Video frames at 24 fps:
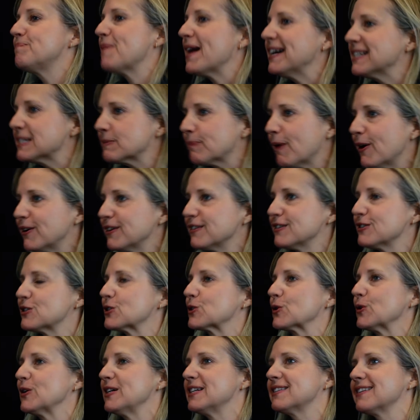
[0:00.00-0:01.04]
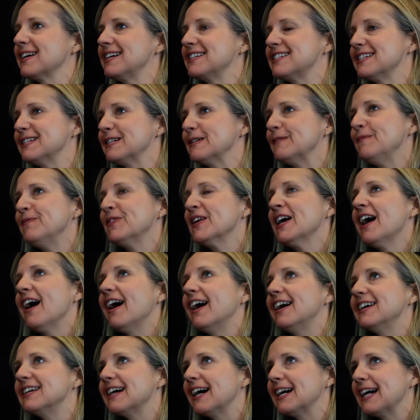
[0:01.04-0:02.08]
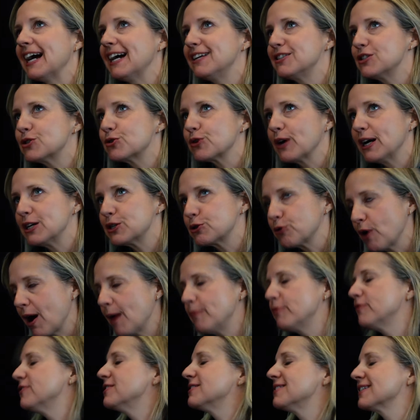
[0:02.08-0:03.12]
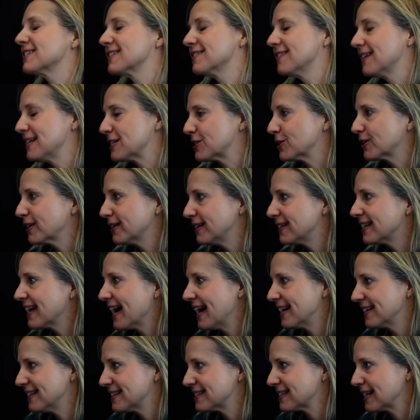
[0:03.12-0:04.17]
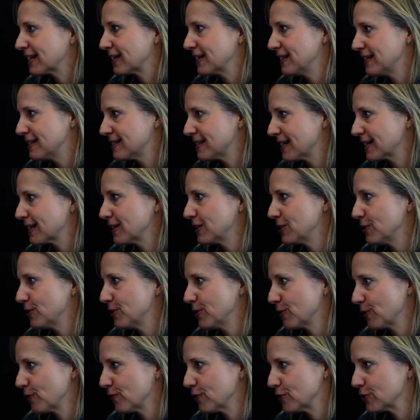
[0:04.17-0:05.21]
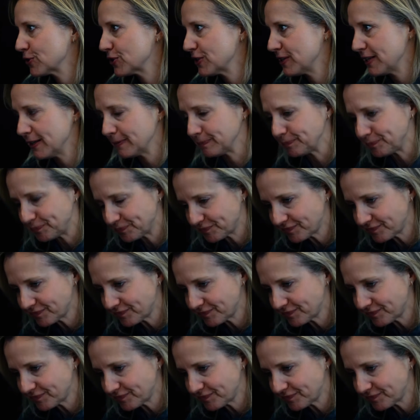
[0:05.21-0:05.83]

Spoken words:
best part of this story is I dropped physics, and then I took it again. It's like in second year university. Right.